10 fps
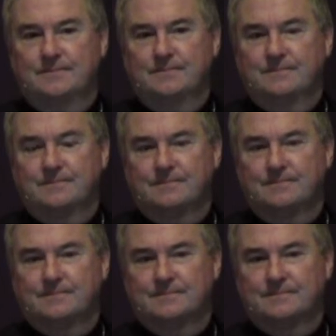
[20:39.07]

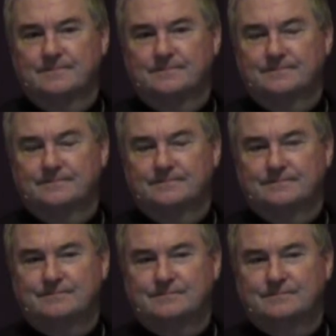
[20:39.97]

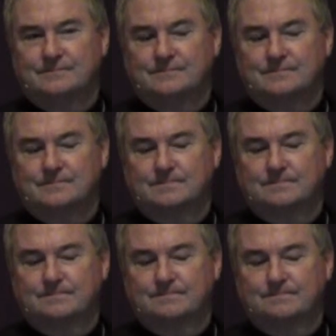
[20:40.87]

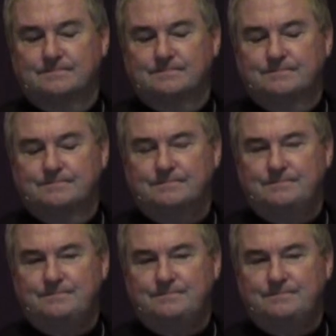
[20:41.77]
(silence)